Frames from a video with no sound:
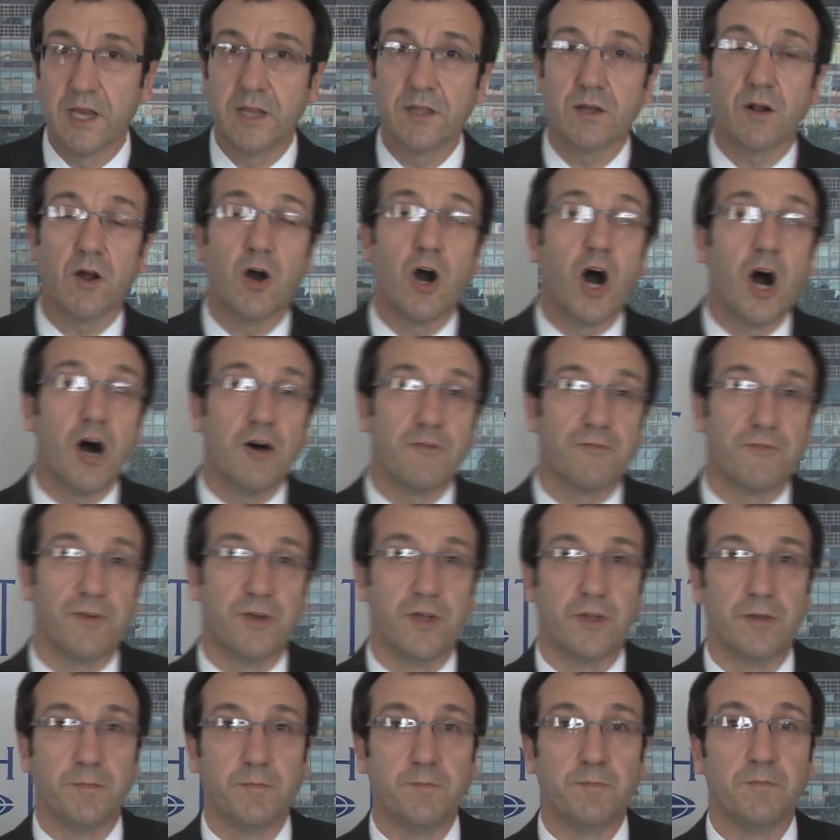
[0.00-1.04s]
there are
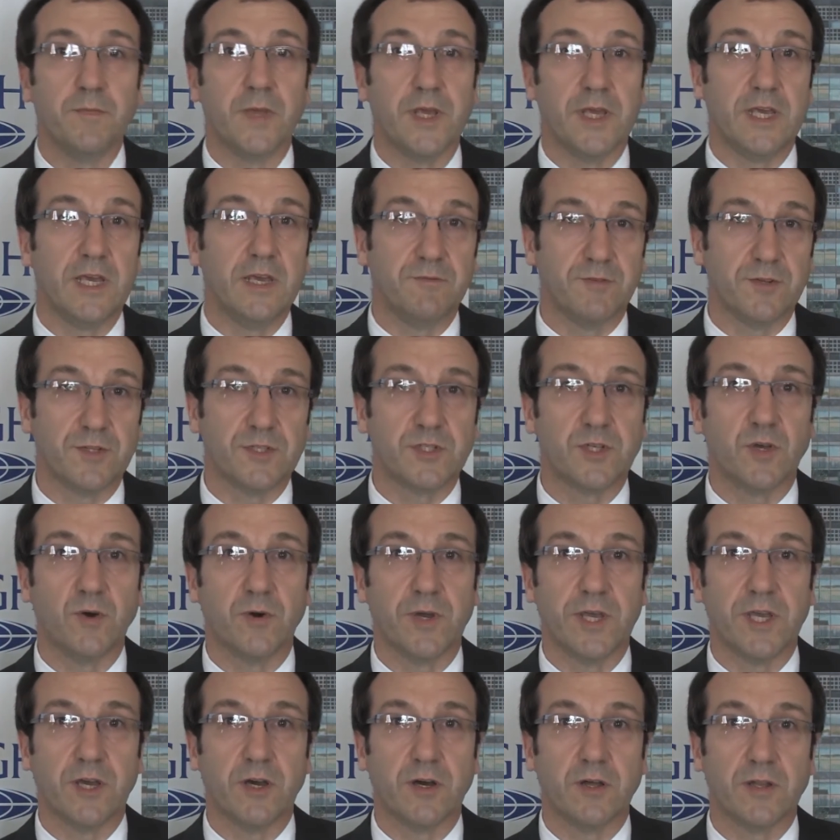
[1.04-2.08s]
often events
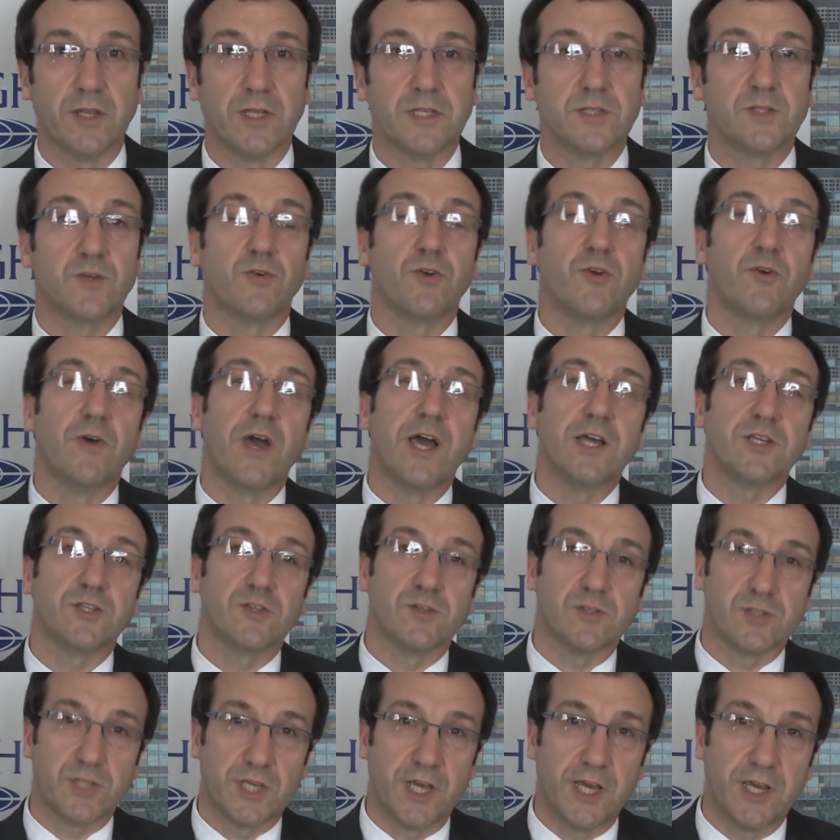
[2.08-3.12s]
going on. And so you're
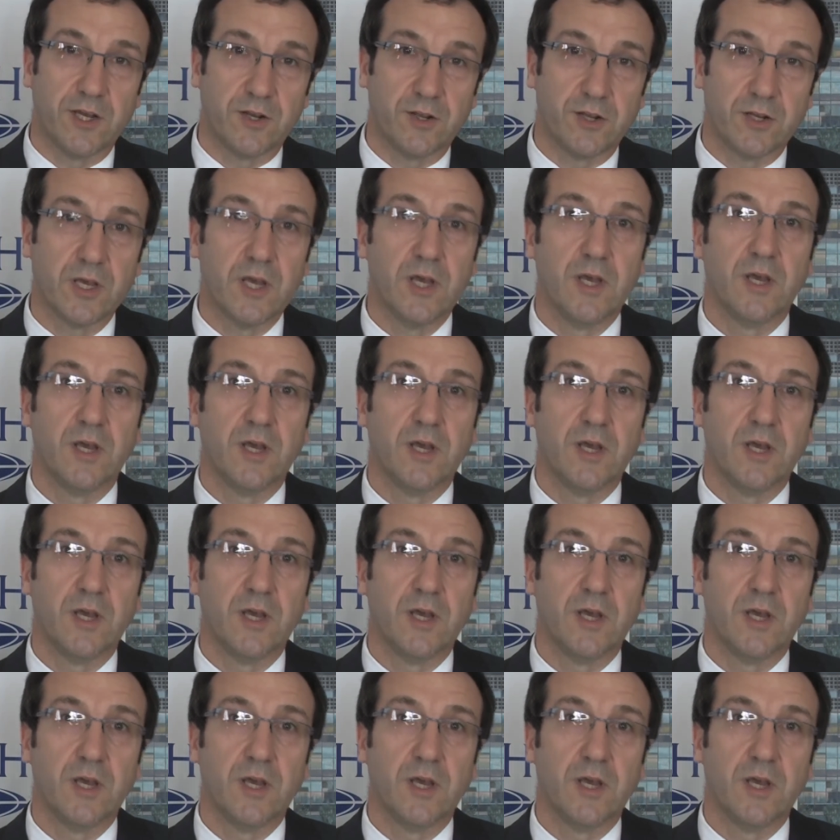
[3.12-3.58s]
associated